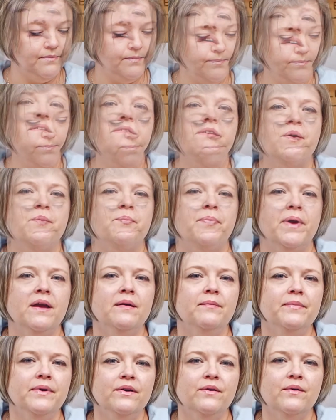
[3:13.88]
So
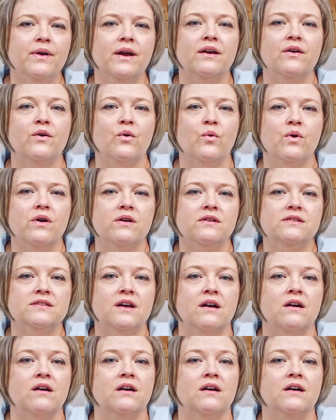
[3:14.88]
bamboo and gourds
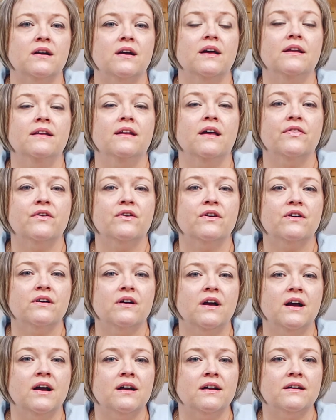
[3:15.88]
are another
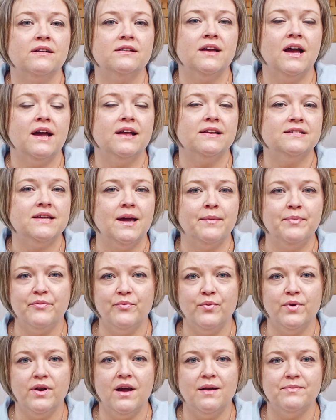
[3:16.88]
type of
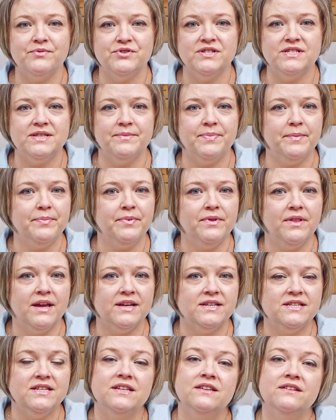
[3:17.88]
wood options that people
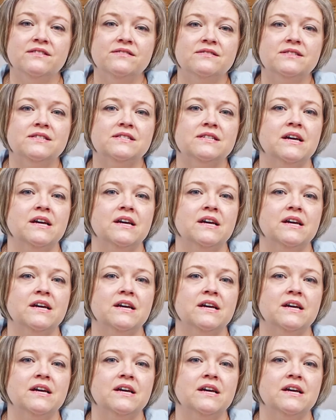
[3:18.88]
like to use.